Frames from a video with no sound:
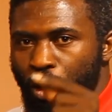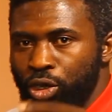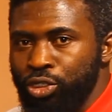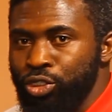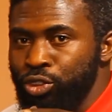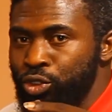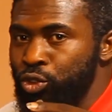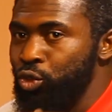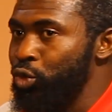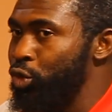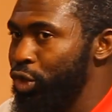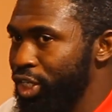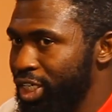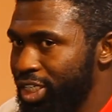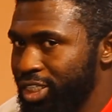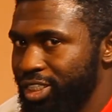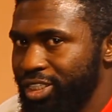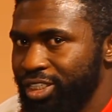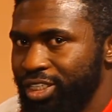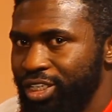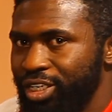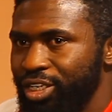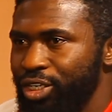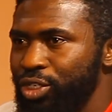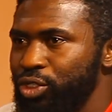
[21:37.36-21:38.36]
doing,
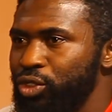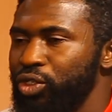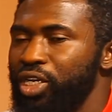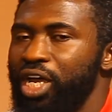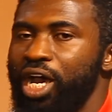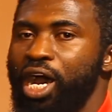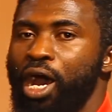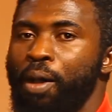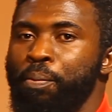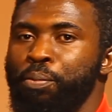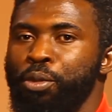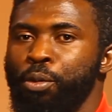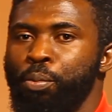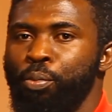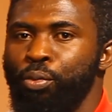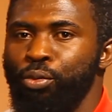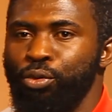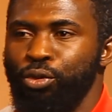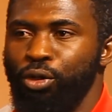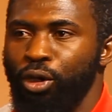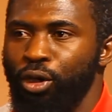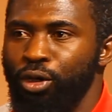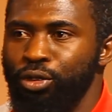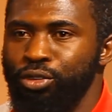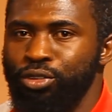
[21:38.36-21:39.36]
so that our people
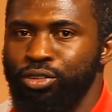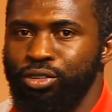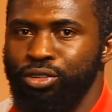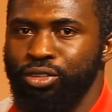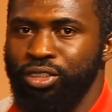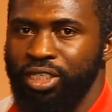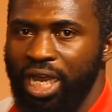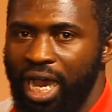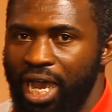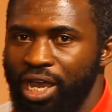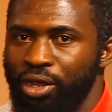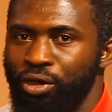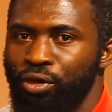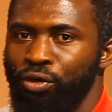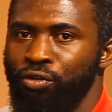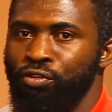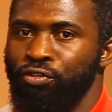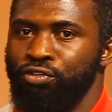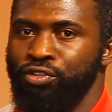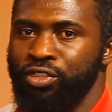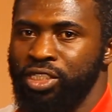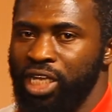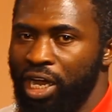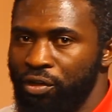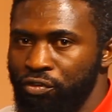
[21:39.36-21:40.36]
don't die of
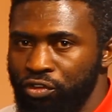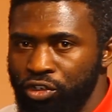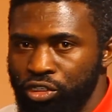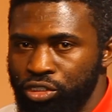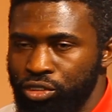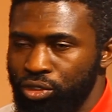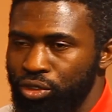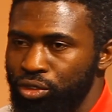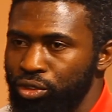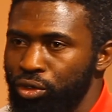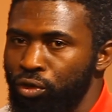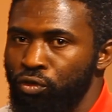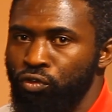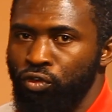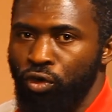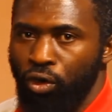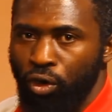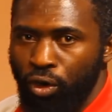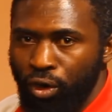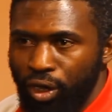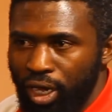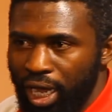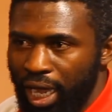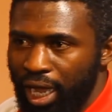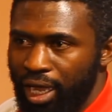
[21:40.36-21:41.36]
starvation, of
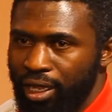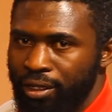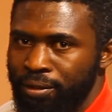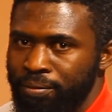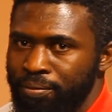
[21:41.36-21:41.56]
hunger.